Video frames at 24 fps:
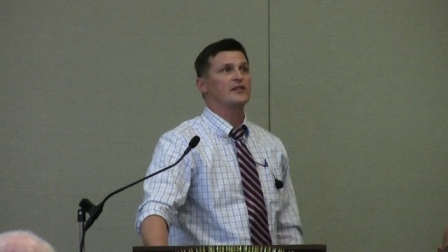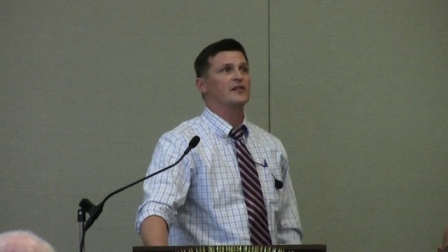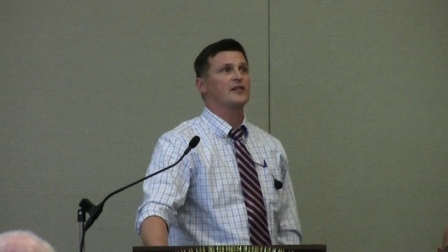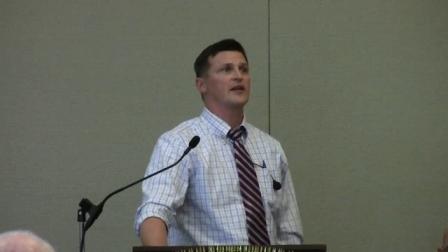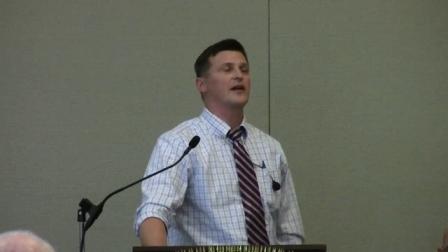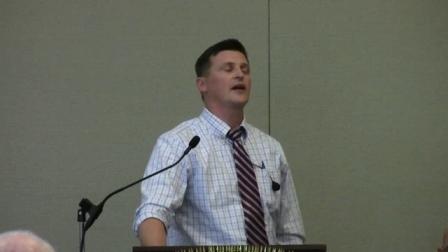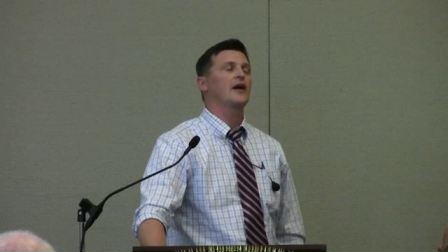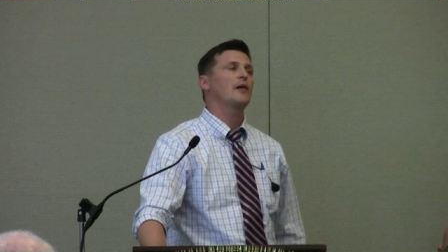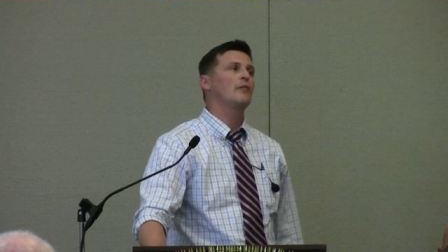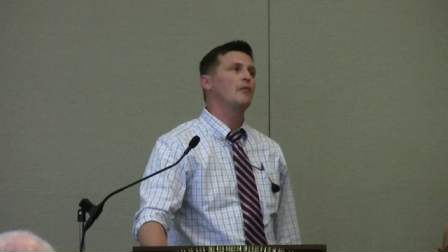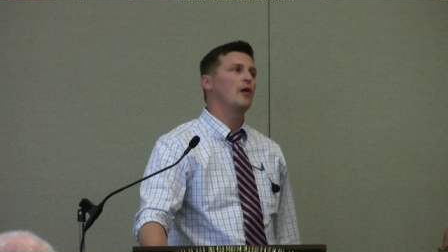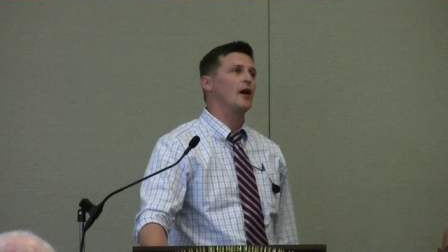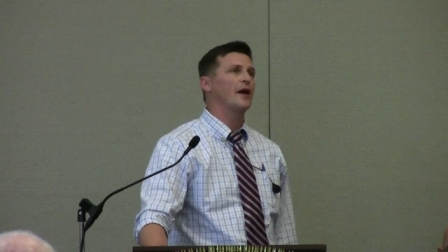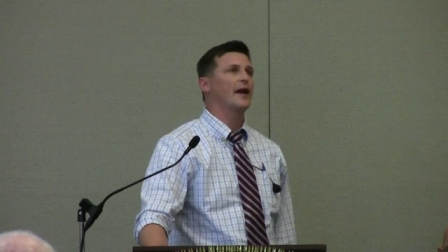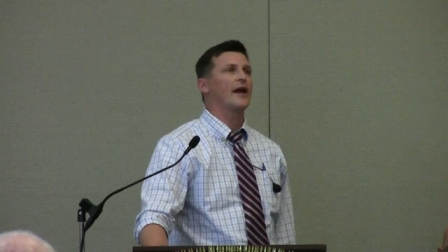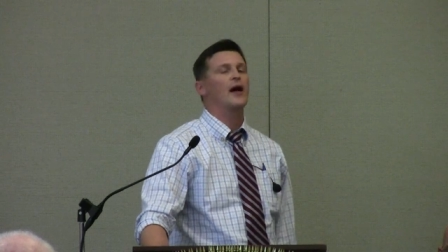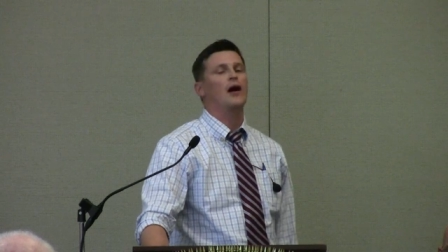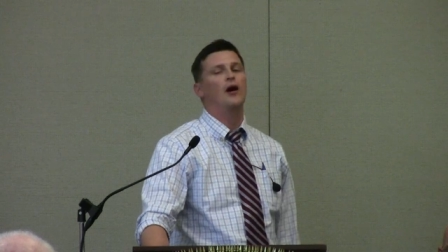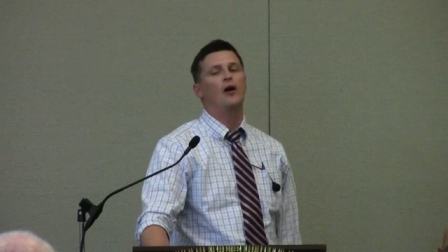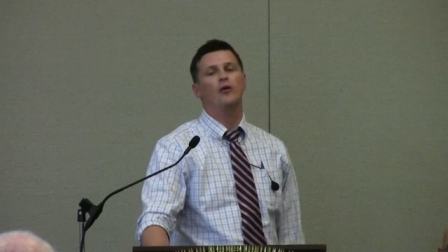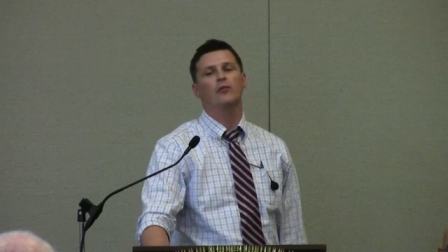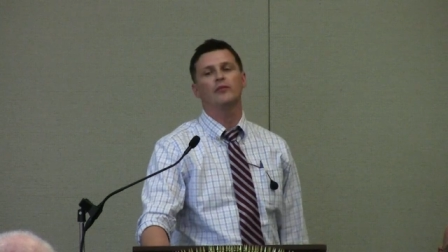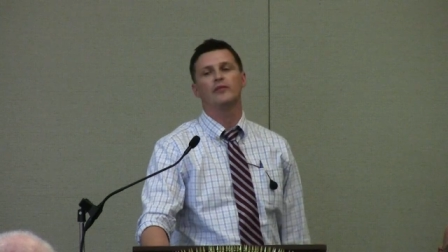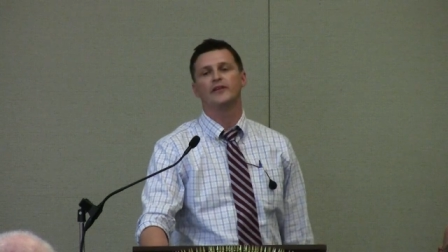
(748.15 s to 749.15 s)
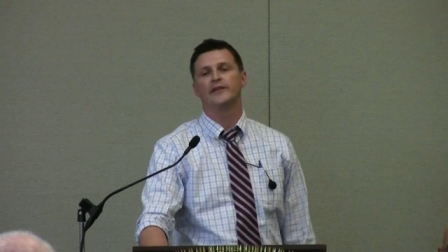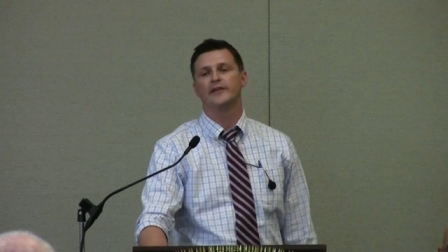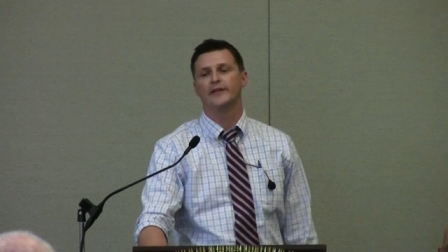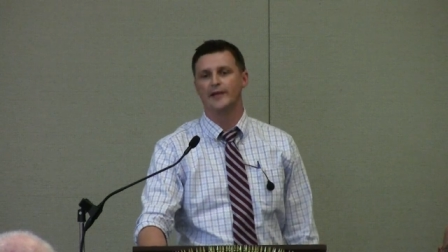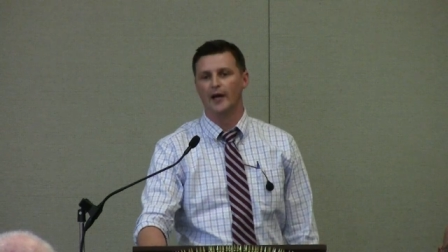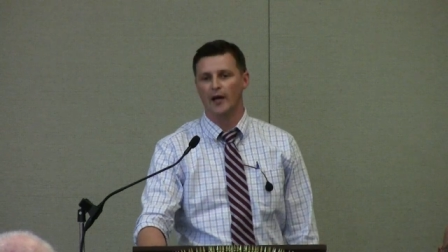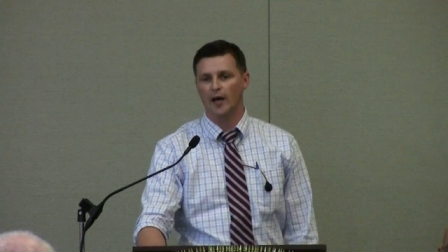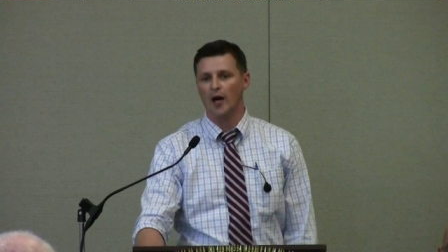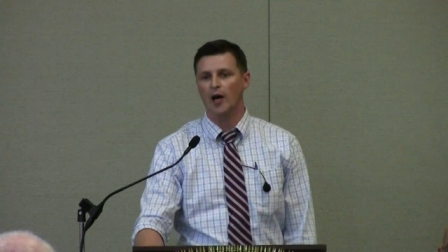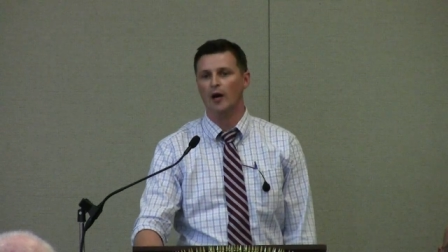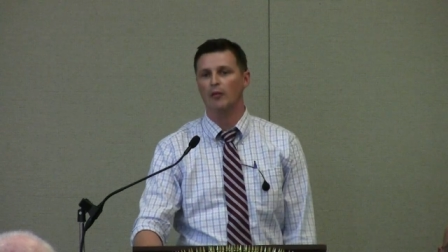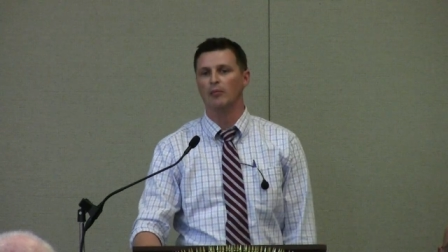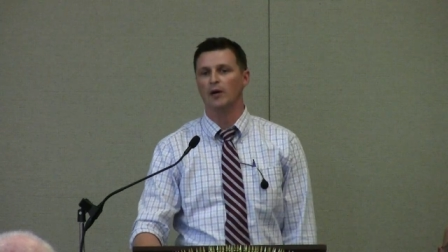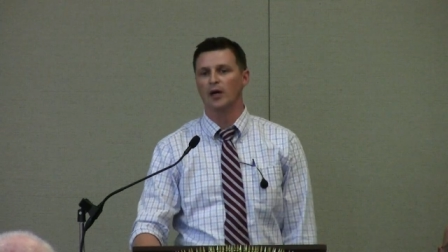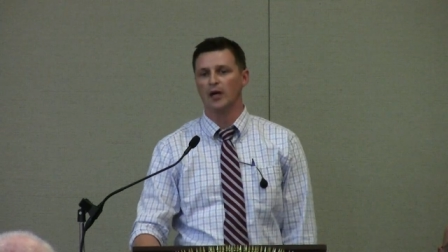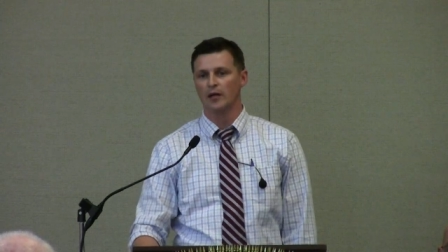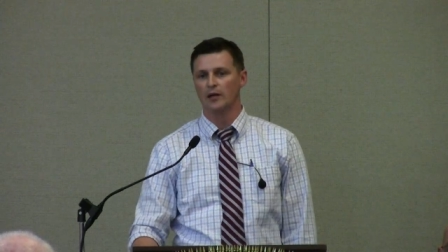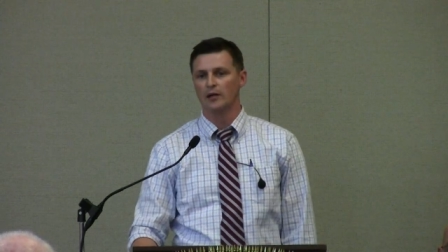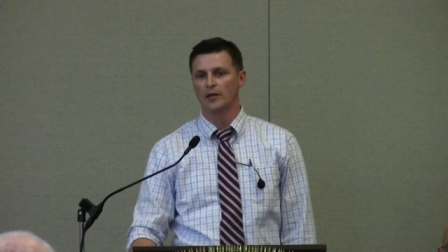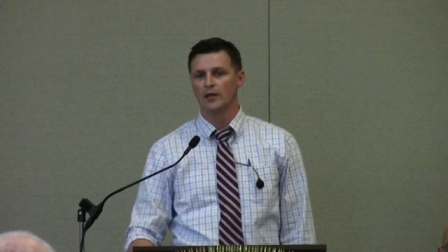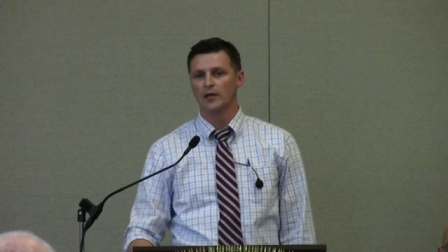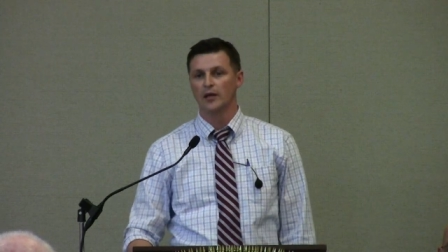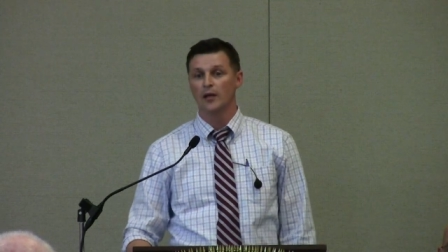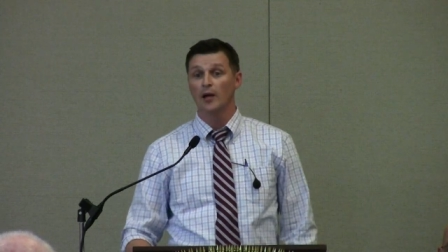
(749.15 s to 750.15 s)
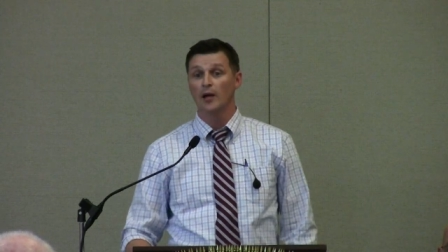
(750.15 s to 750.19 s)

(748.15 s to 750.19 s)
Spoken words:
I see, come on, how dumb.